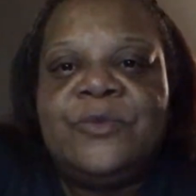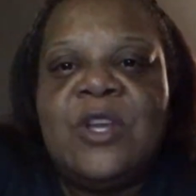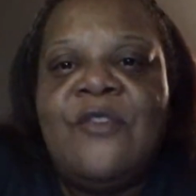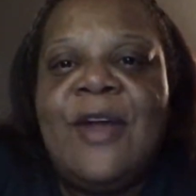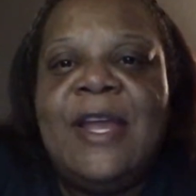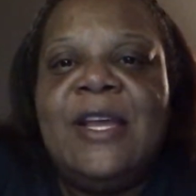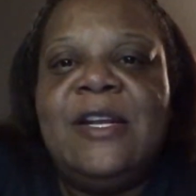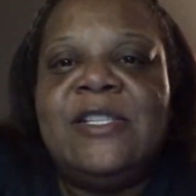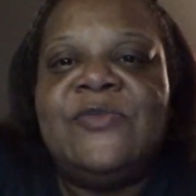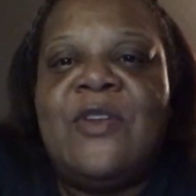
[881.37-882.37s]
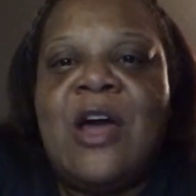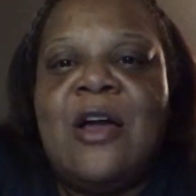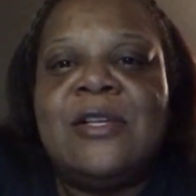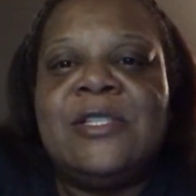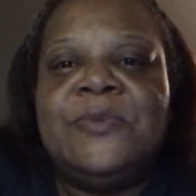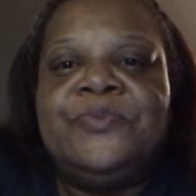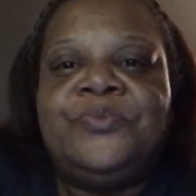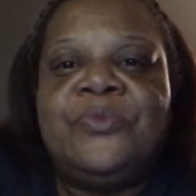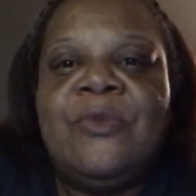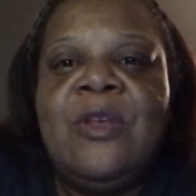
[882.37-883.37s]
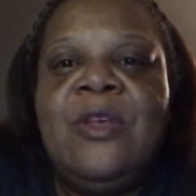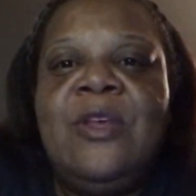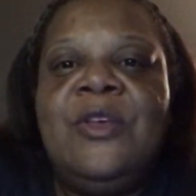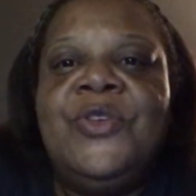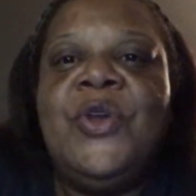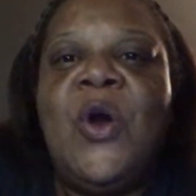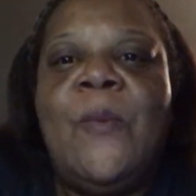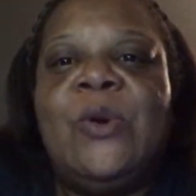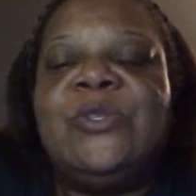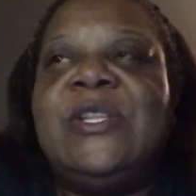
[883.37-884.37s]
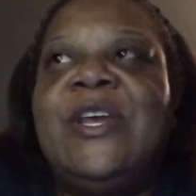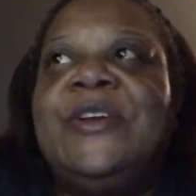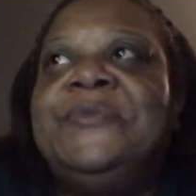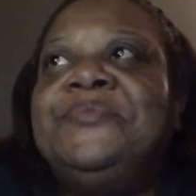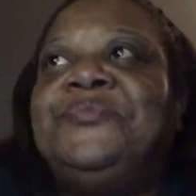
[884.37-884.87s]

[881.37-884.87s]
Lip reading: All right, Endless Vlogs. You're almost there.